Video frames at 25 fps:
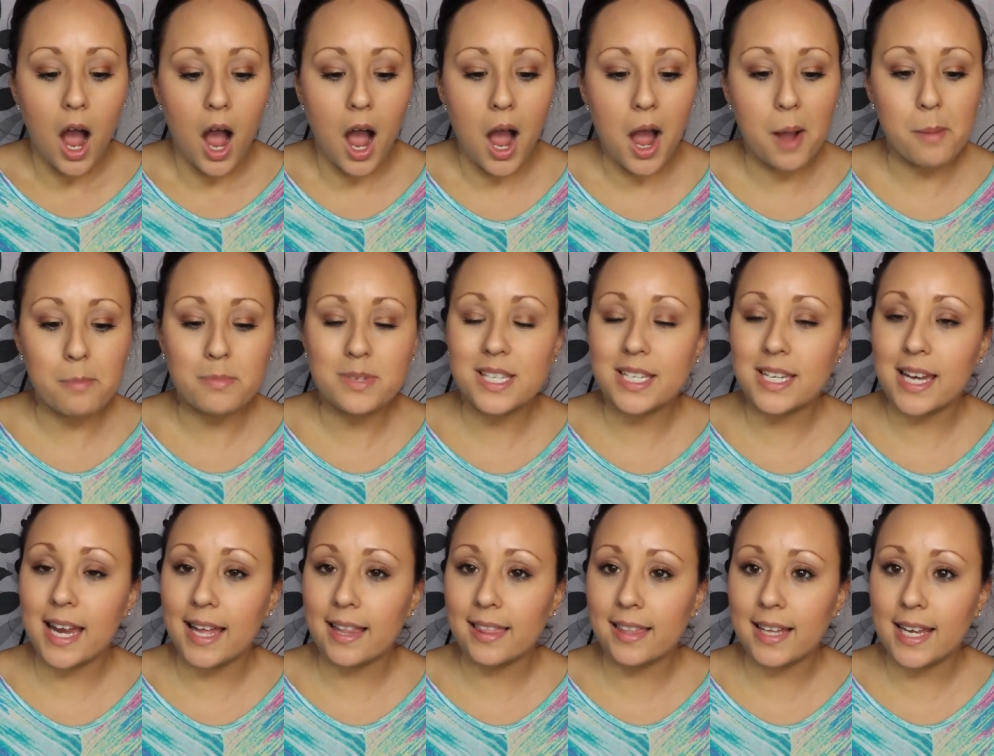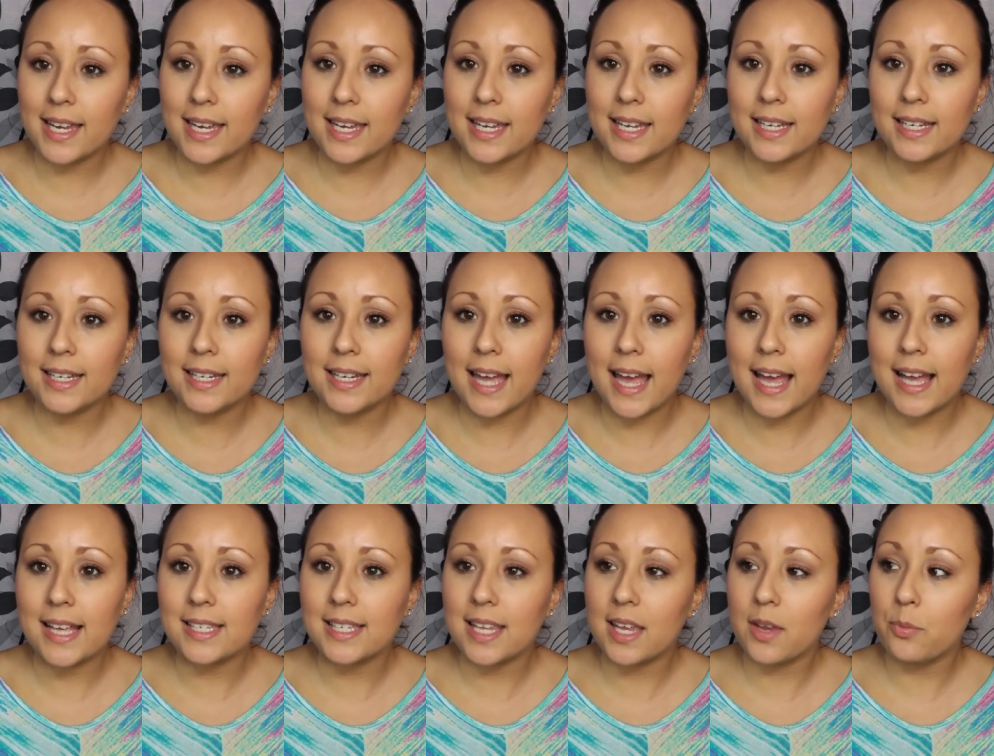Um, did I like it
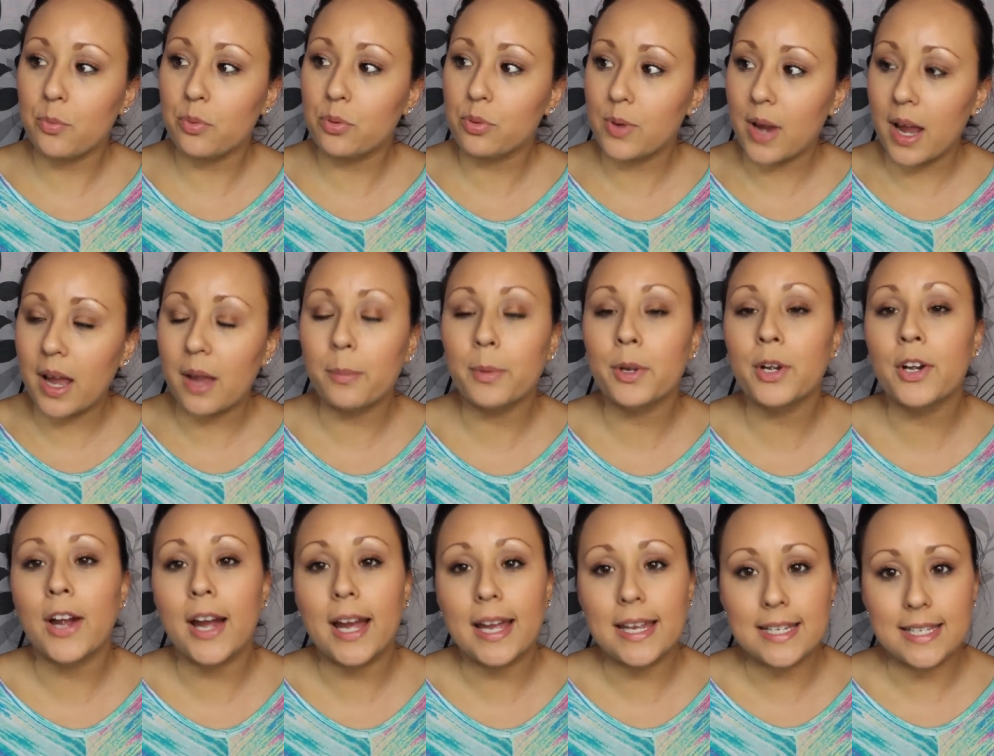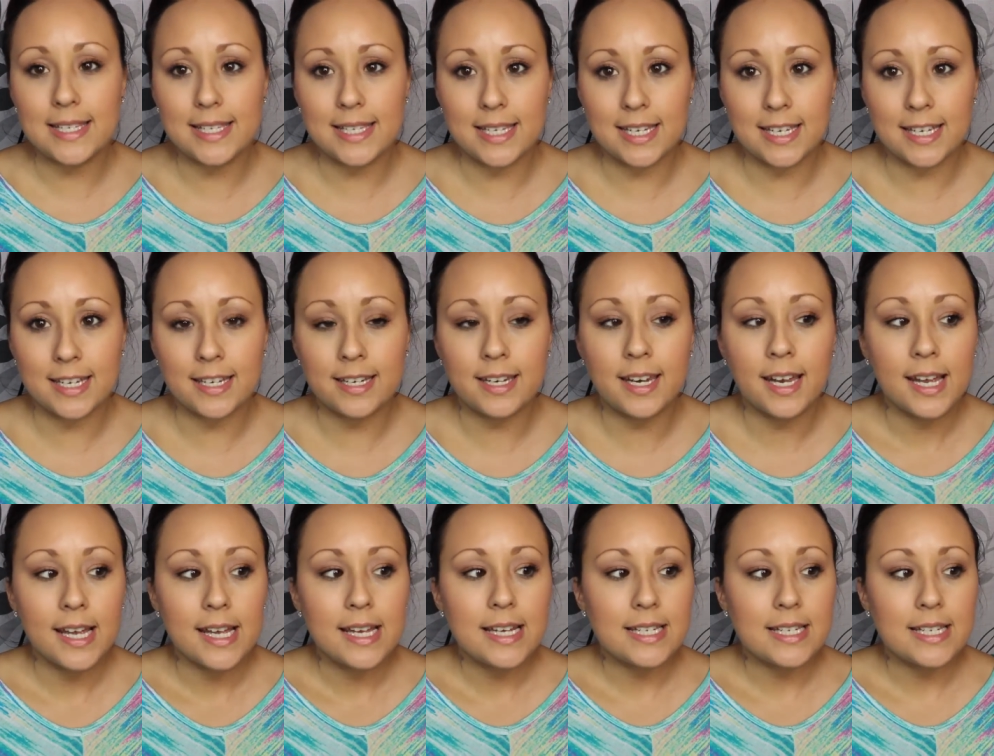as a primer? I did.